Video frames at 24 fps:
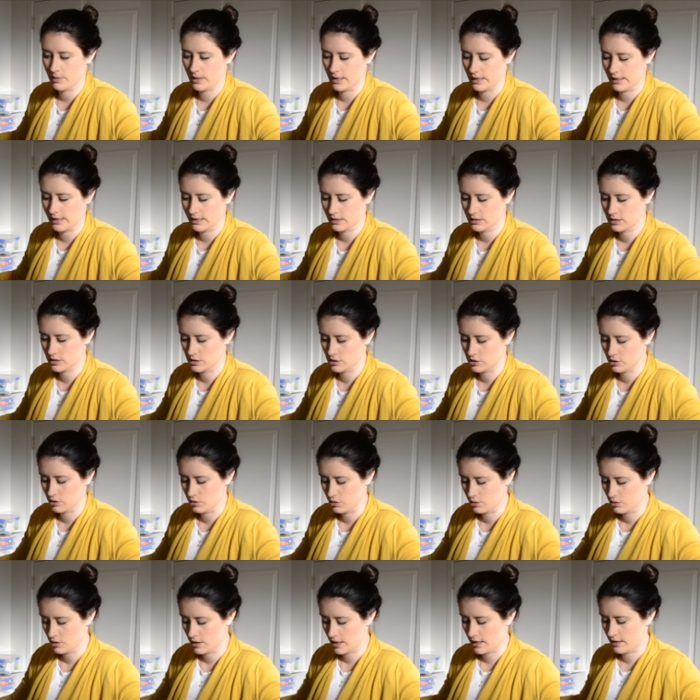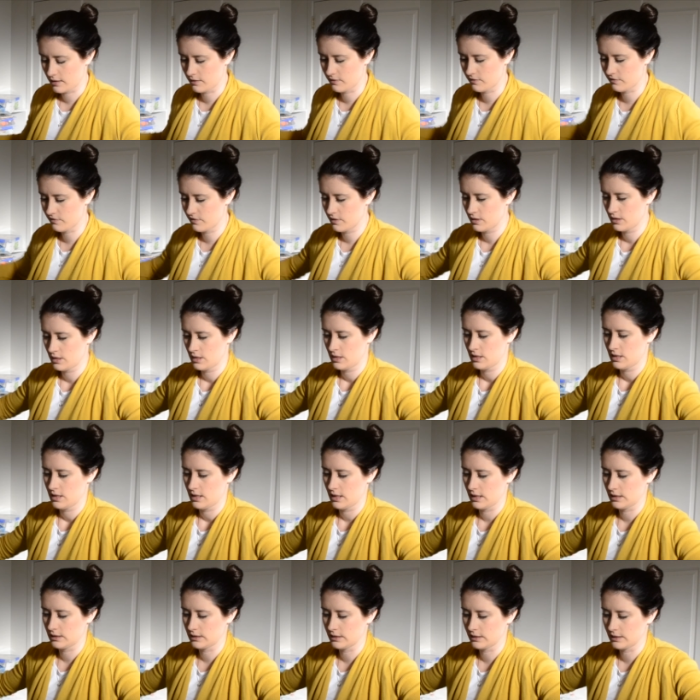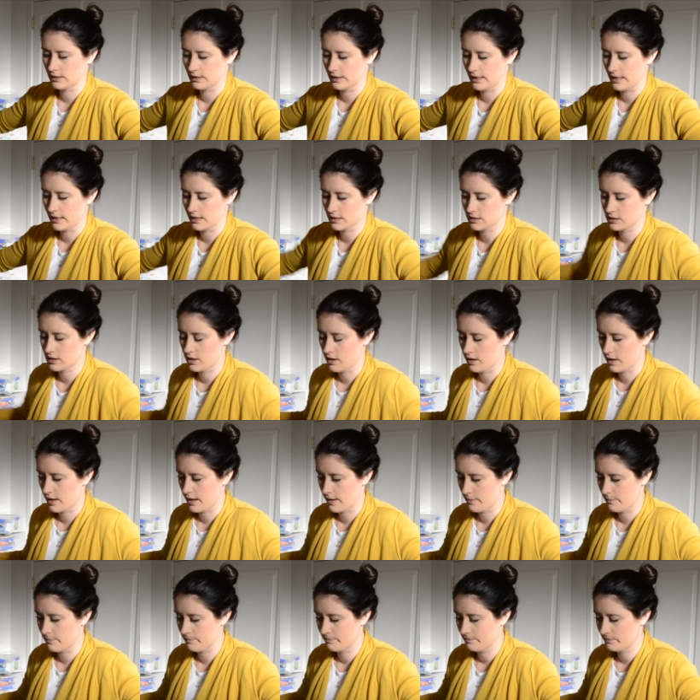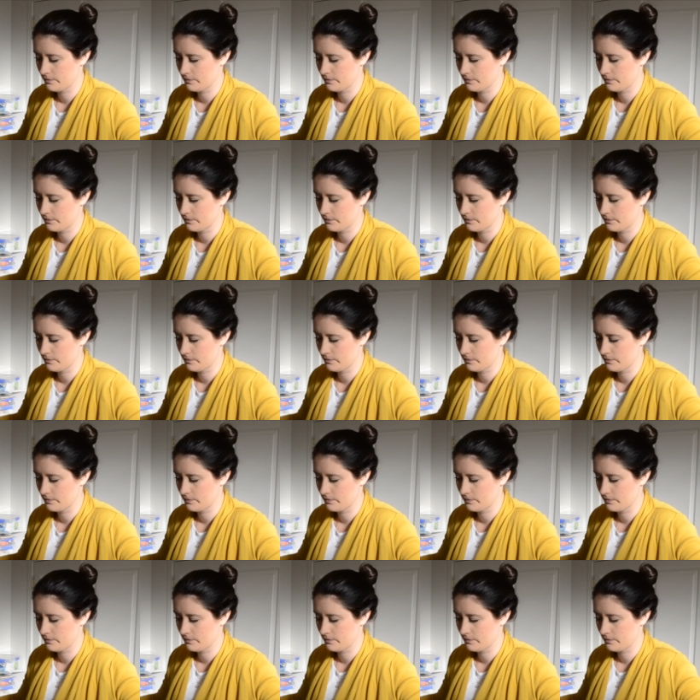I like to do kind of a little at a time